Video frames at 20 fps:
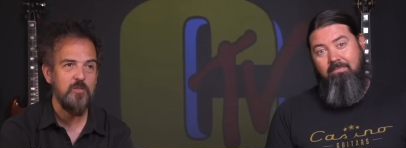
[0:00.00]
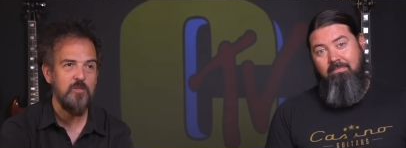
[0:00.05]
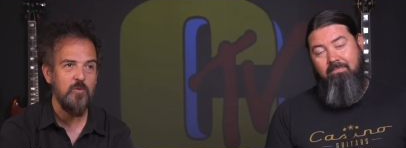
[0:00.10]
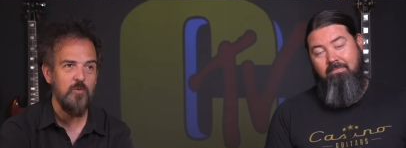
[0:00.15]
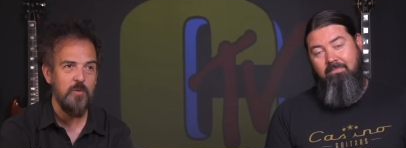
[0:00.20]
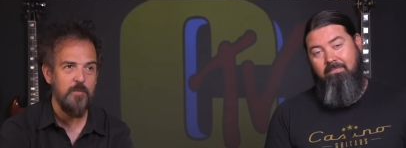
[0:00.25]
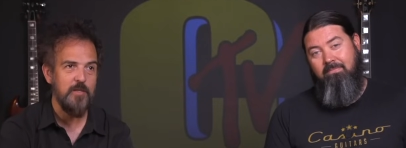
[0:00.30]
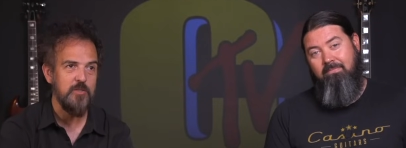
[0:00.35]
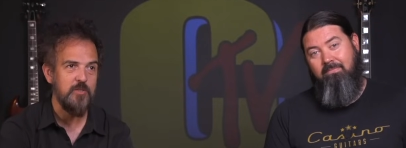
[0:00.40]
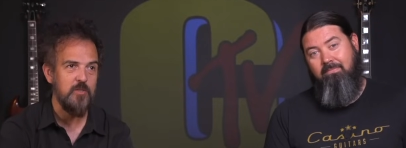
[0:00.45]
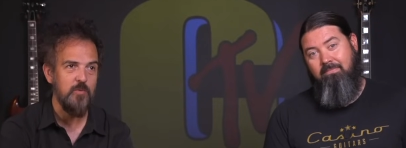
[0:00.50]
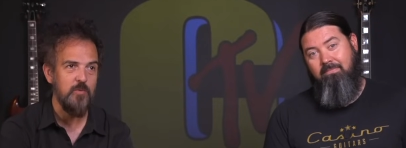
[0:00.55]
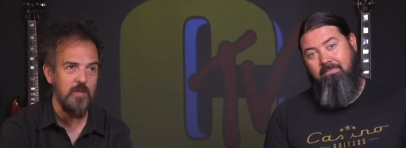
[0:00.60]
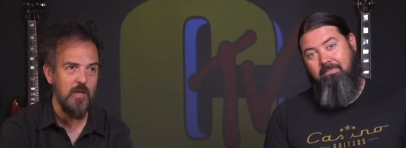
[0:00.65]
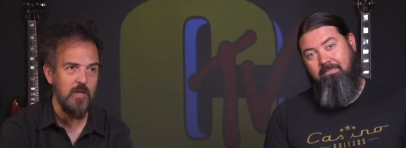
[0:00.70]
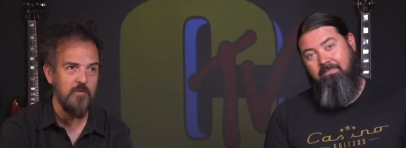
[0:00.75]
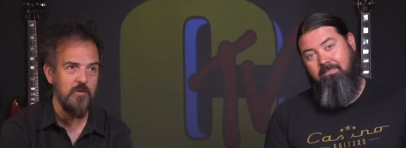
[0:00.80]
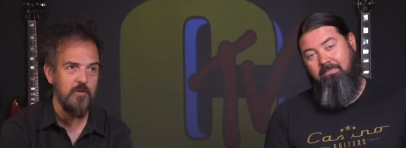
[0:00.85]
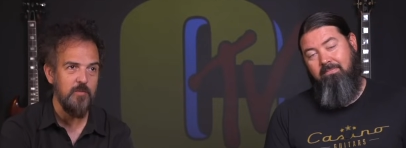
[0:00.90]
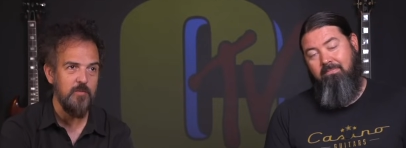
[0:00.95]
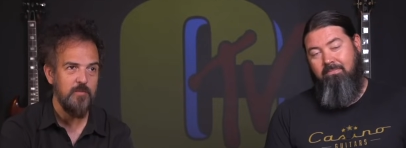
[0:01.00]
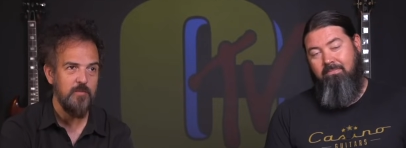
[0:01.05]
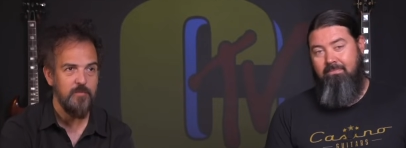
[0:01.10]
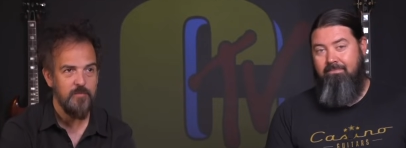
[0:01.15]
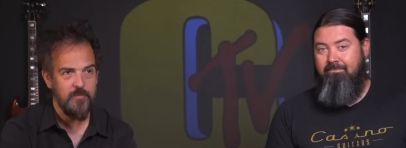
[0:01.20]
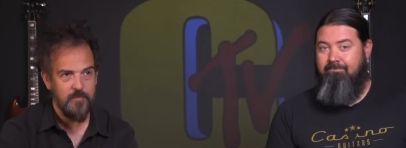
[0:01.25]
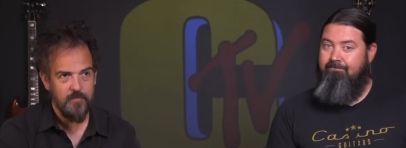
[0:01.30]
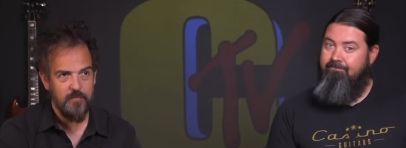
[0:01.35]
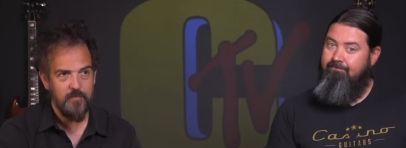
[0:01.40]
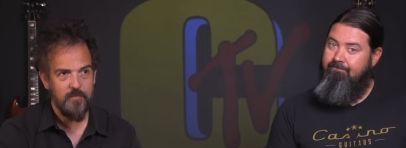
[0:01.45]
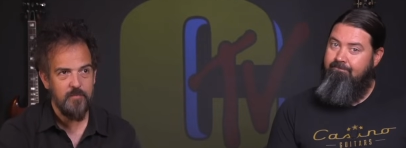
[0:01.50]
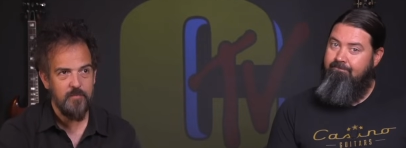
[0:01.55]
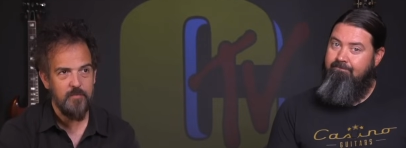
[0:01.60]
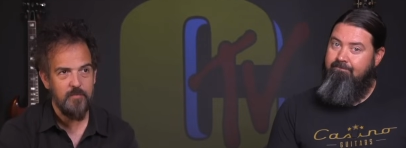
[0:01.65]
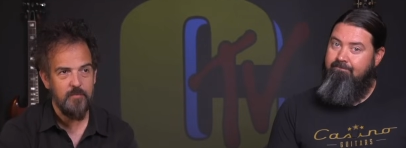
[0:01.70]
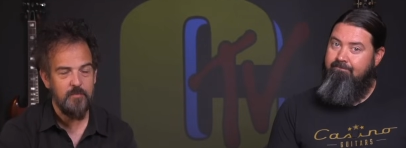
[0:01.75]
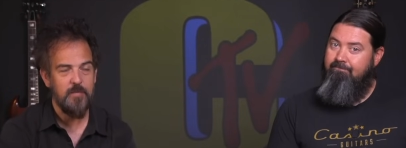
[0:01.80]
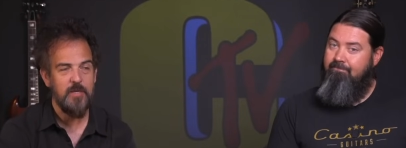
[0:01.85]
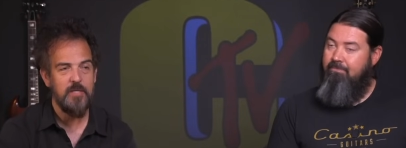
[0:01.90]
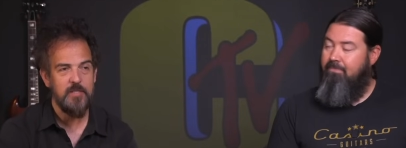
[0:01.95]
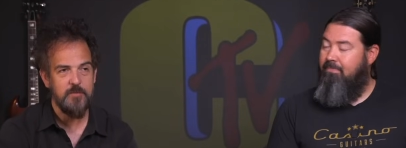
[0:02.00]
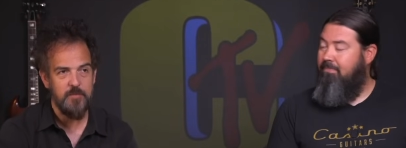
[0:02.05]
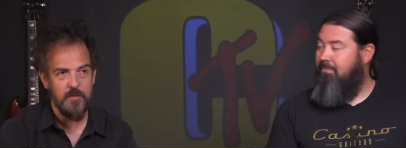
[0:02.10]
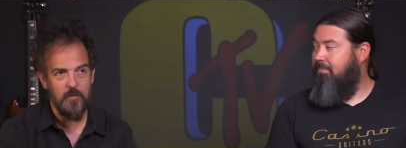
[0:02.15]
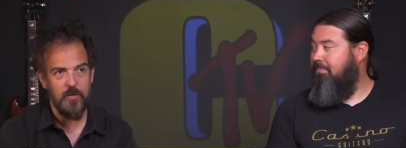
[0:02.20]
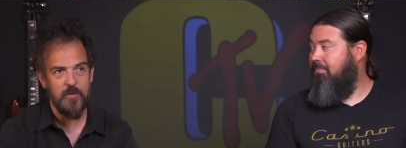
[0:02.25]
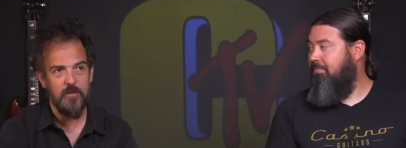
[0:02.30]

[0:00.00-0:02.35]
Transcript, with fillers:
Speaker 1: we miss you. We love you. Peace be with